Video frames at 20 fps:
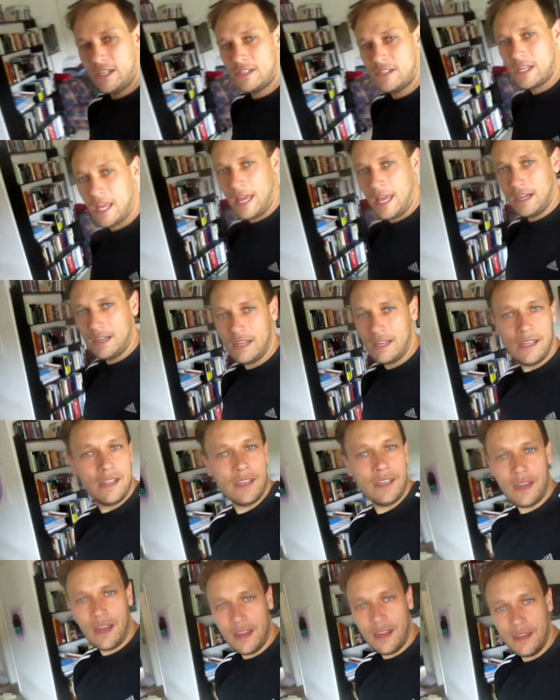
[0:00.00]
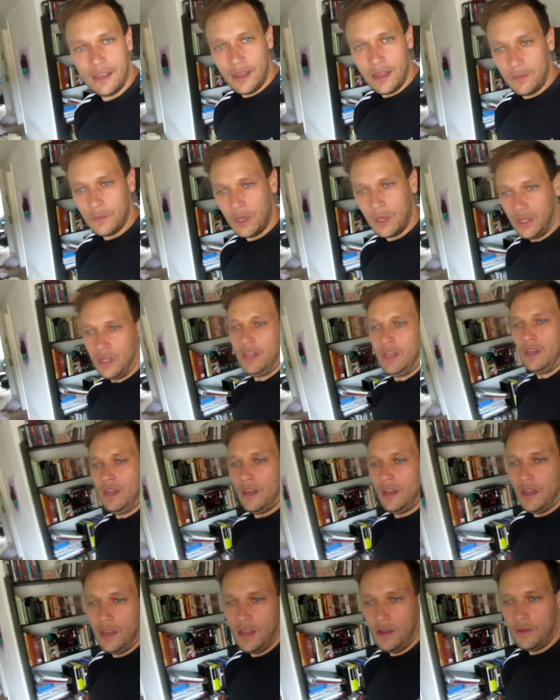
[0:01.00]
is editing and I am
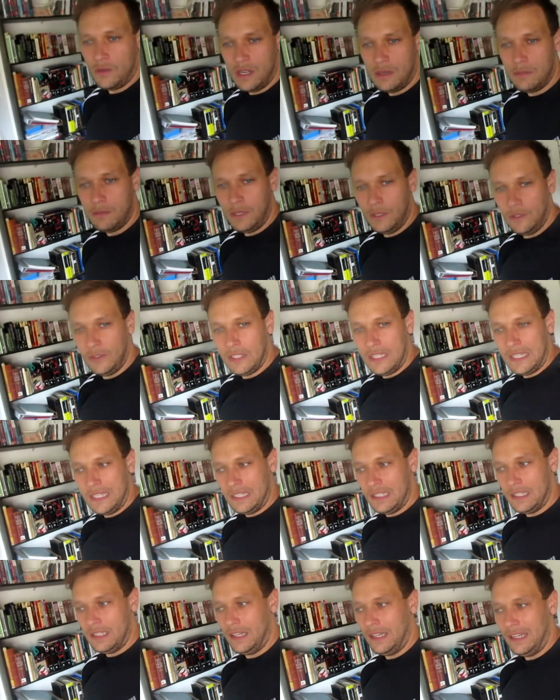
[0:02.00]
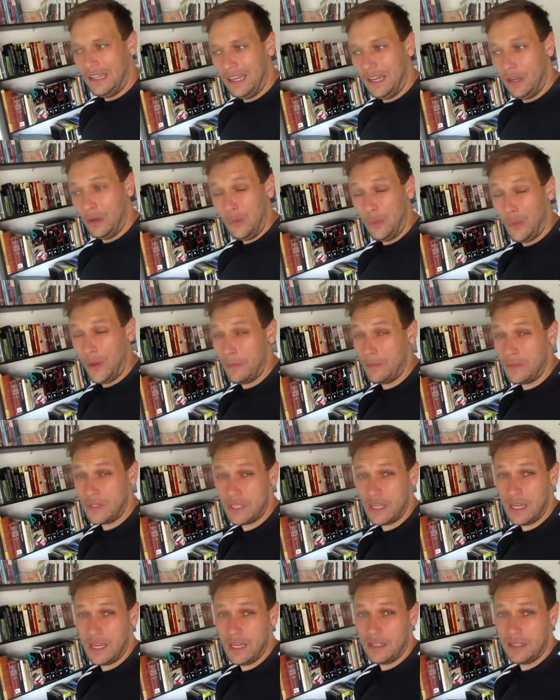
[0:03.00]
rebuilding our
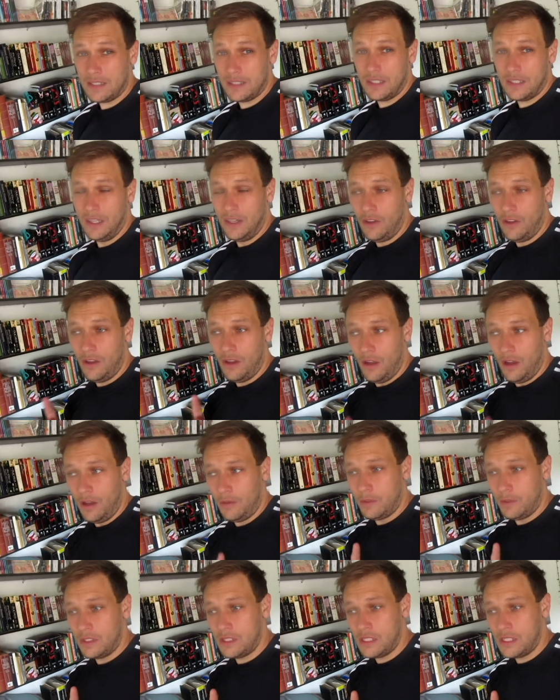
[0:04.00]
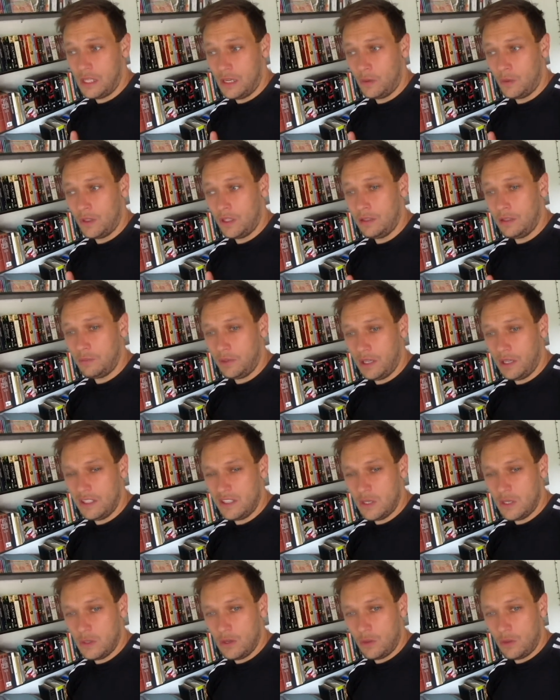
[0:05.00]
website. Almost done with it, probably
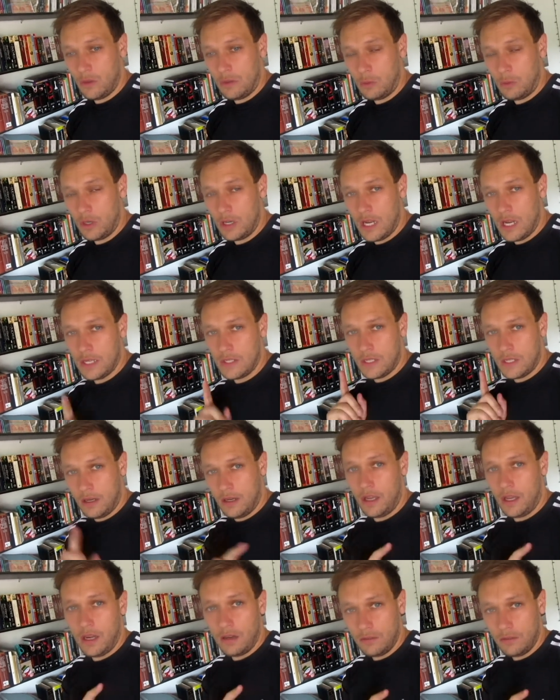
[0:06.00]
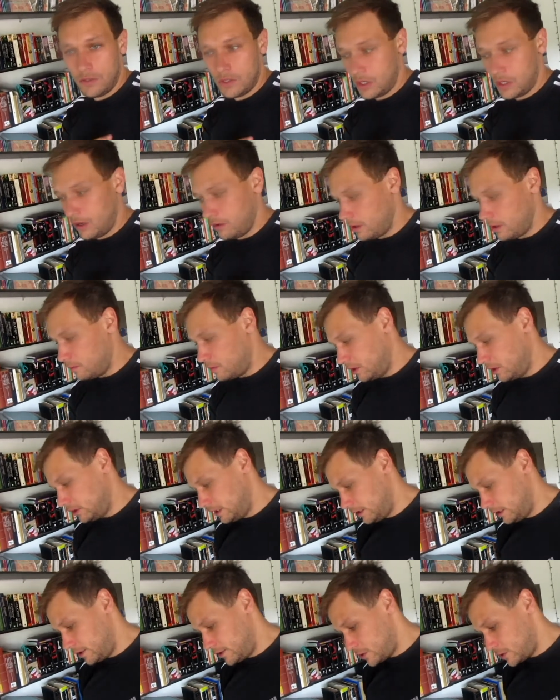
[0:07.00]
2 to 3 more days, then I gotta start
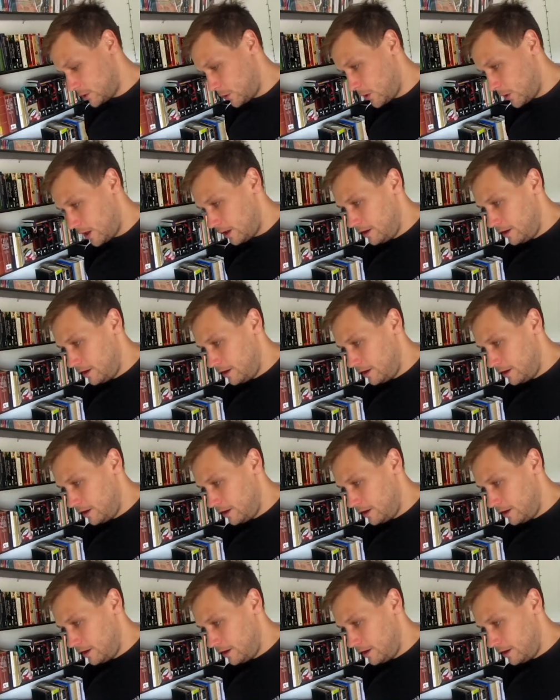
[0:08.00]
rebuilding our store.